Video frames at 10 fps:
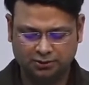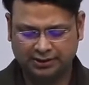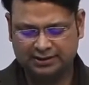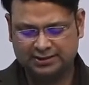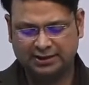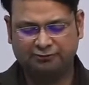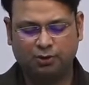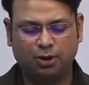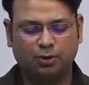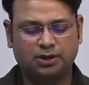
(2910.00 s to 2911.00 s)
you can say,
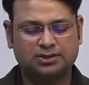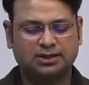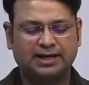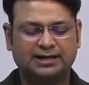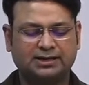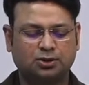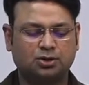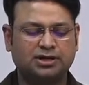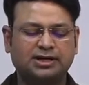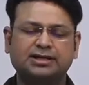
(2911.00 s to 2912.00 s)
followers like
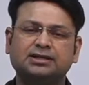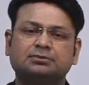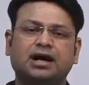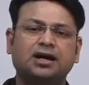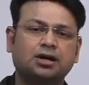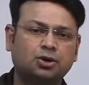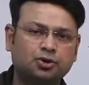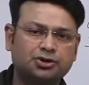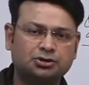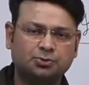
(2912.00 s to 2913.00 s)
Rodney Needham and
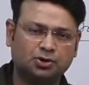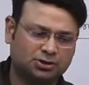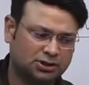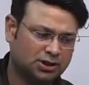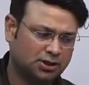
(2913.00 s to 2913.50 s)
Louis Dumont.